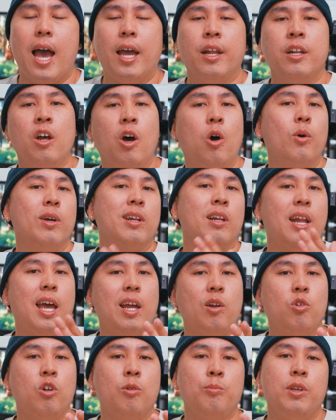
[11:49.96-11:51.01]
I know in
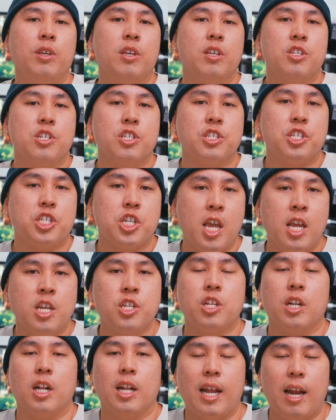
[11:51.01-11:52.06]
Lightroom you can just change
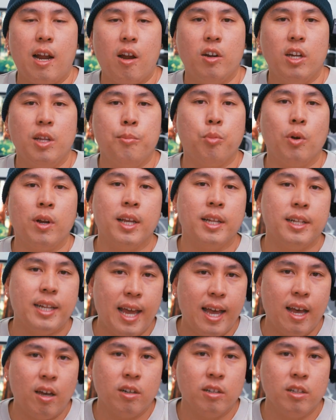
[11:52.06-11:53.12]
the clarity, bring it
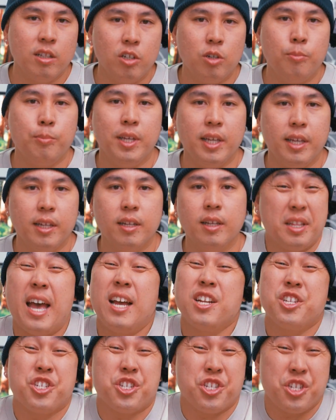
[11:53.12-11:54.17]
down a little bit.
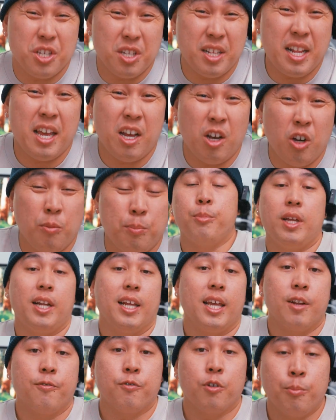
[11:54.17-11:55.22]
That should help. But
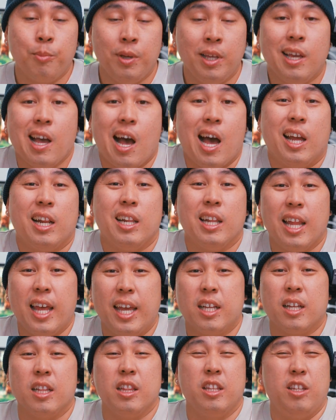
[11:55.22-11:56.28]
again, for me, I
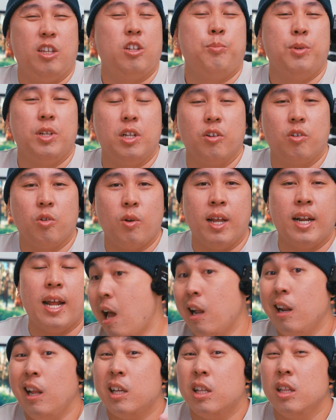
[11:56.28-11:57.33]
like a little bit of grain.
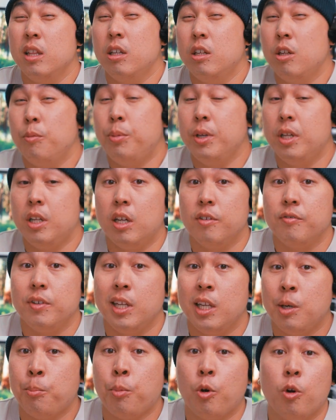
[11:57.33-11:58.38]
I like a little bit of
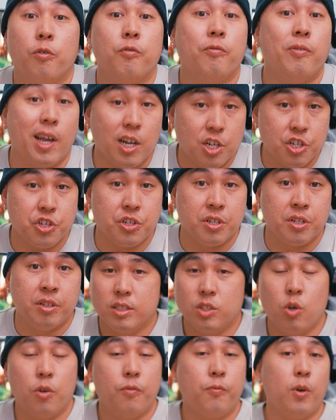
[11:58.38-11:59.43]
imperfection.
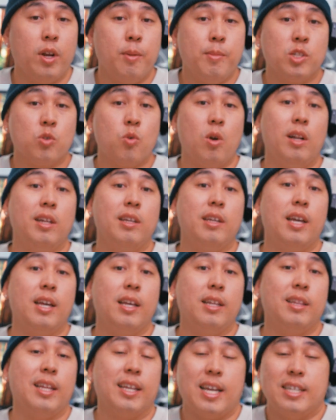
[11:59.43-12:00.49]
So for image quality,
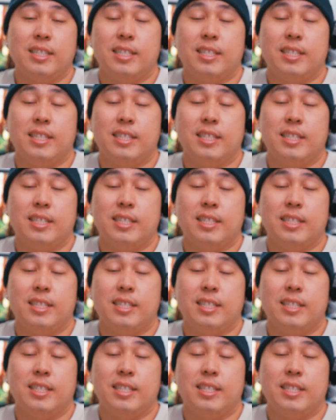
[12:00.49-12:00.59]
like I